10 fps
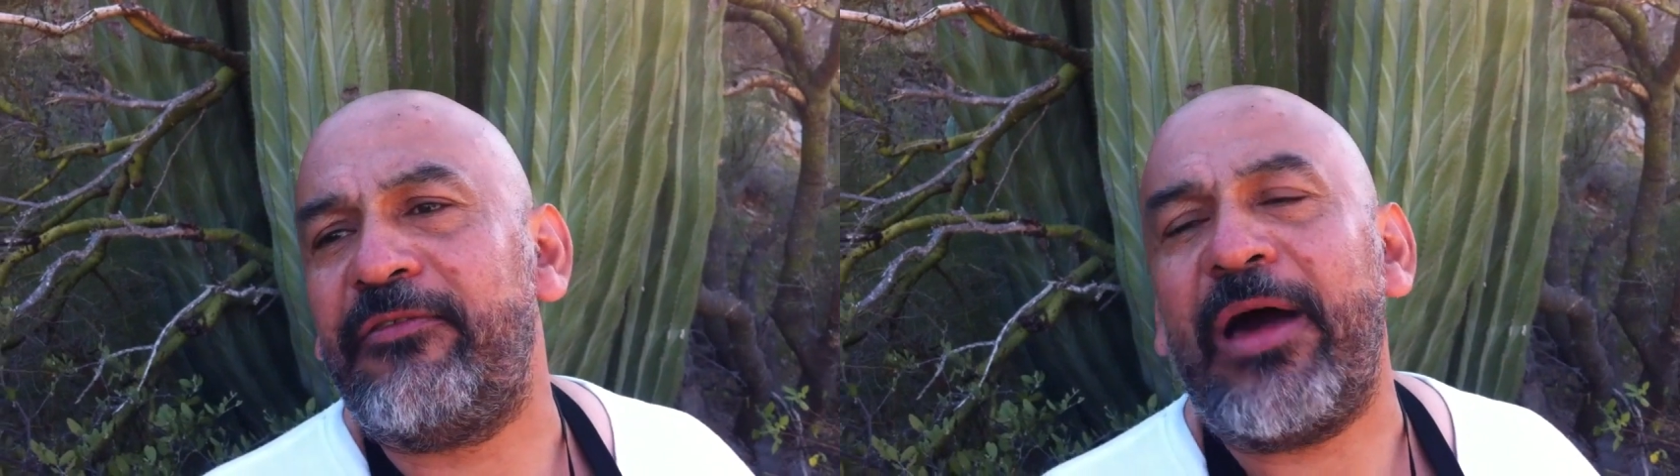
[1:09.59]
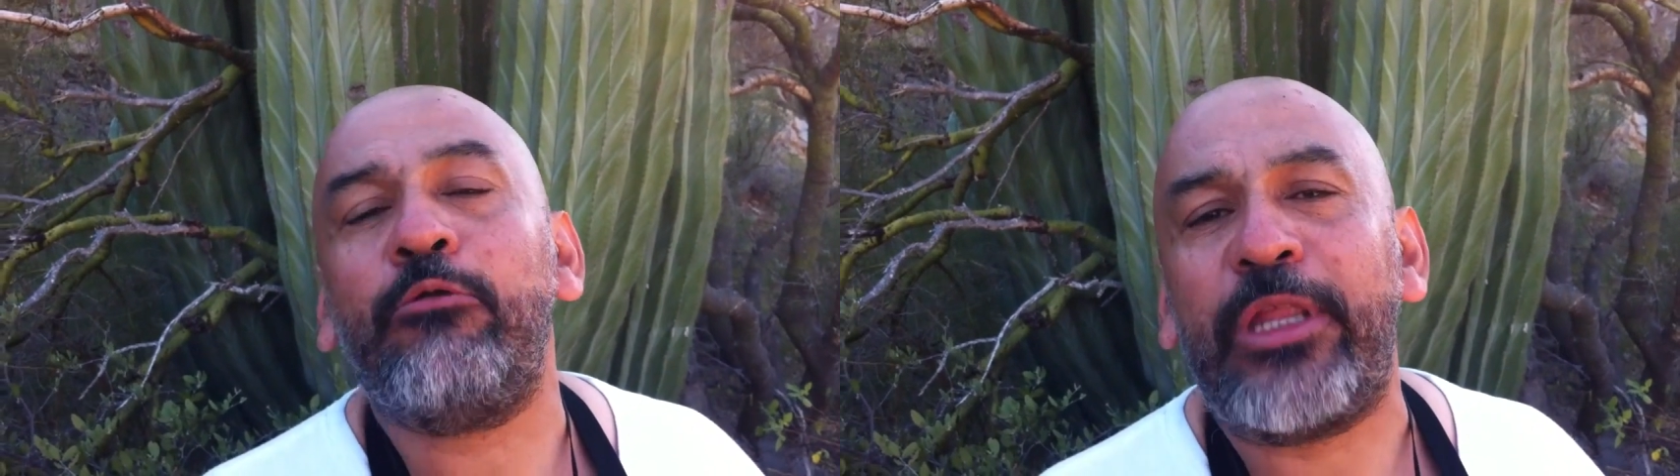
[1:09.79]

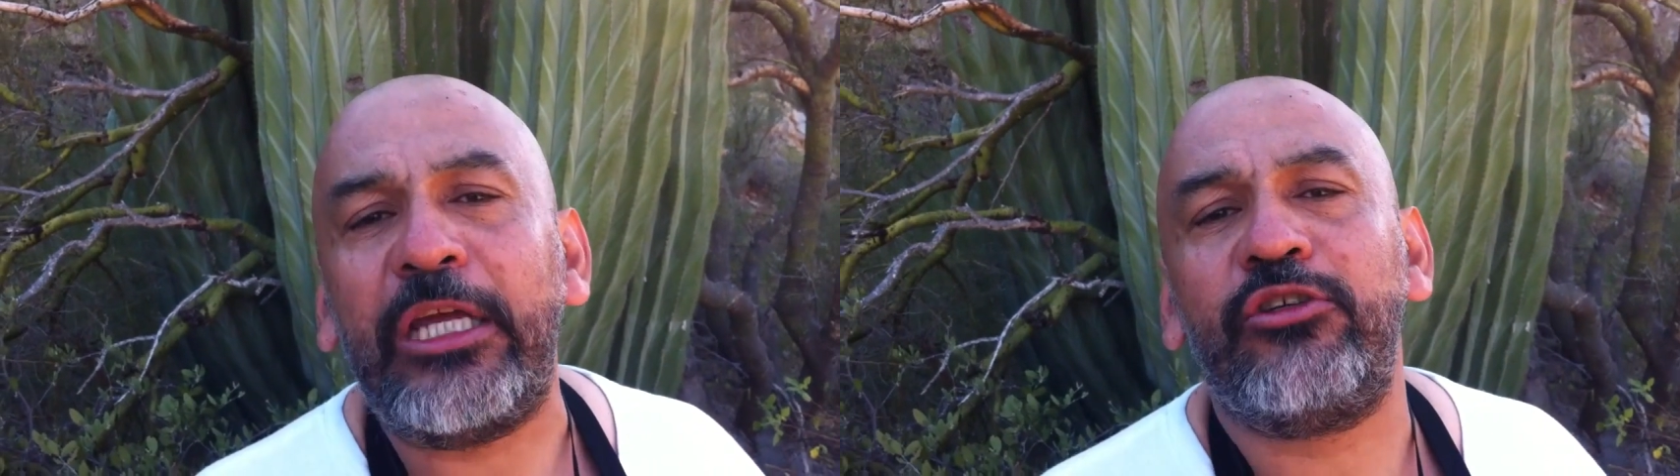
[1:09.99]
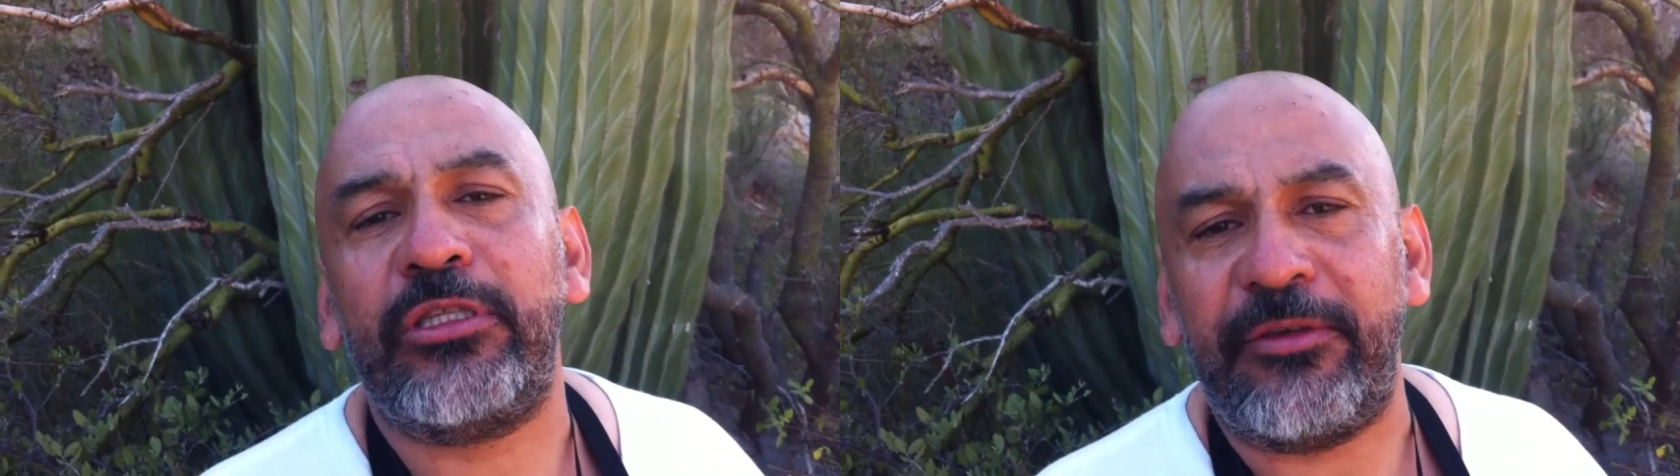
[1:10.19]

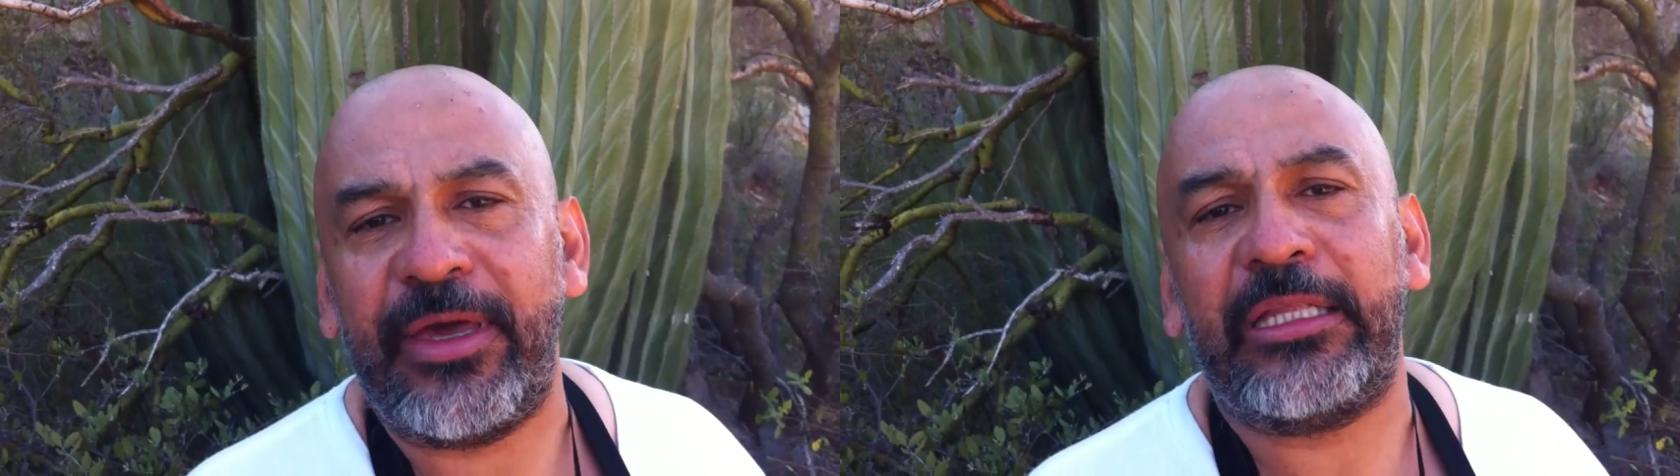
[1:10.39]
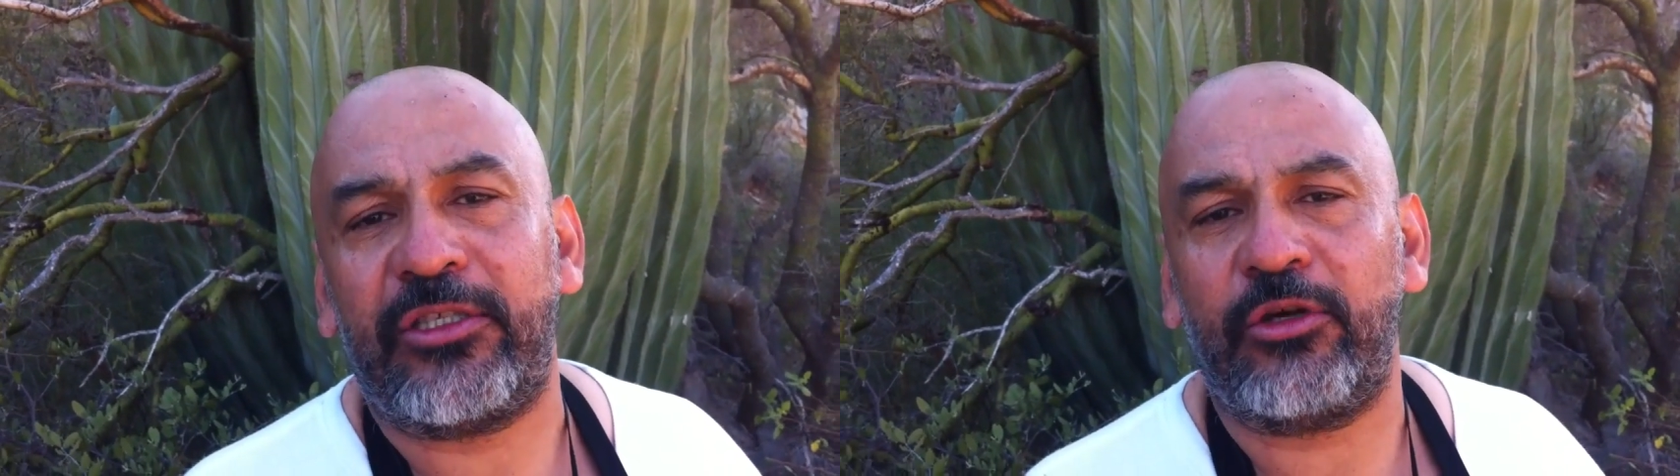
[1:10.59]
foundation
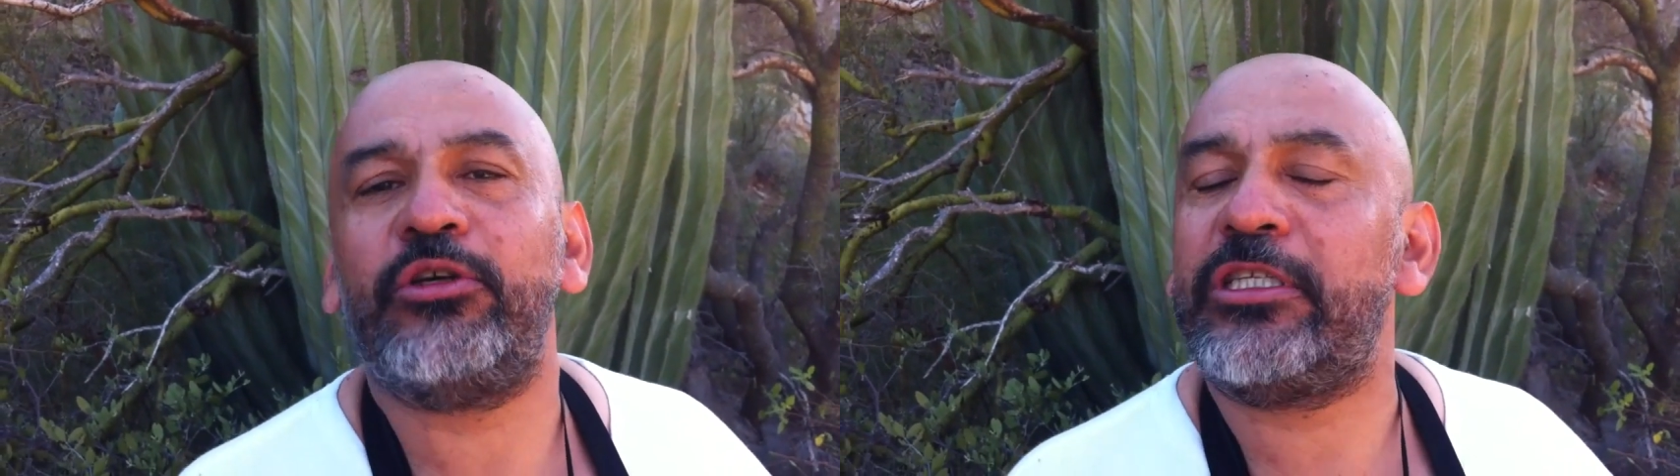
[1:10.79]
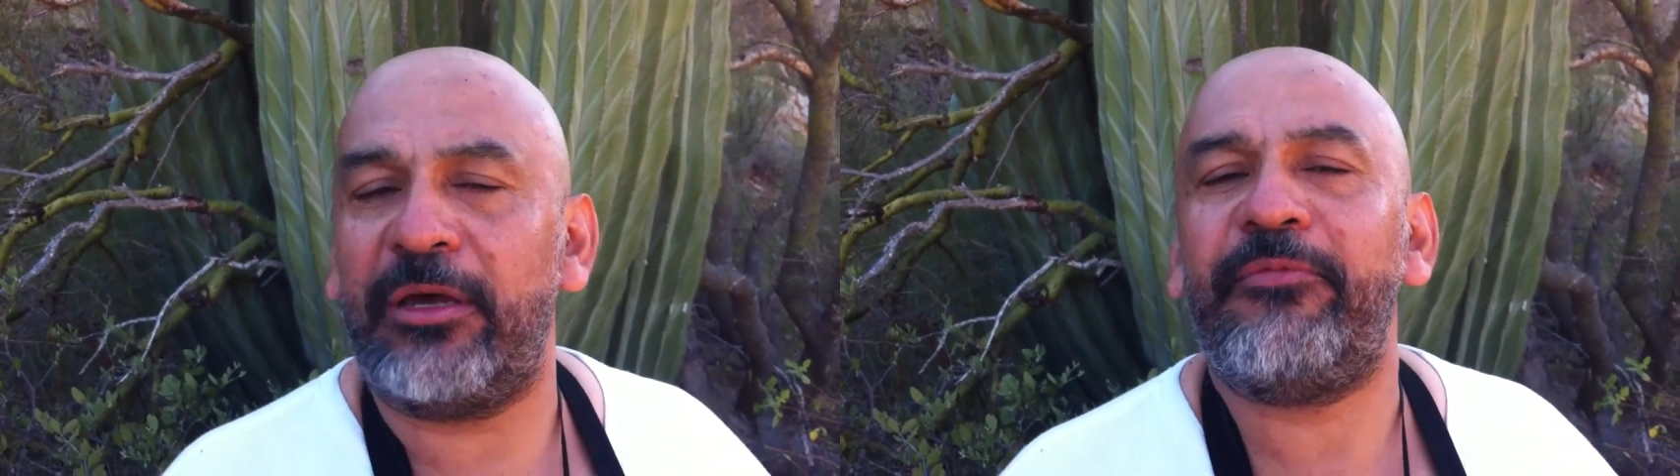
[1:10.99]
events. So it's a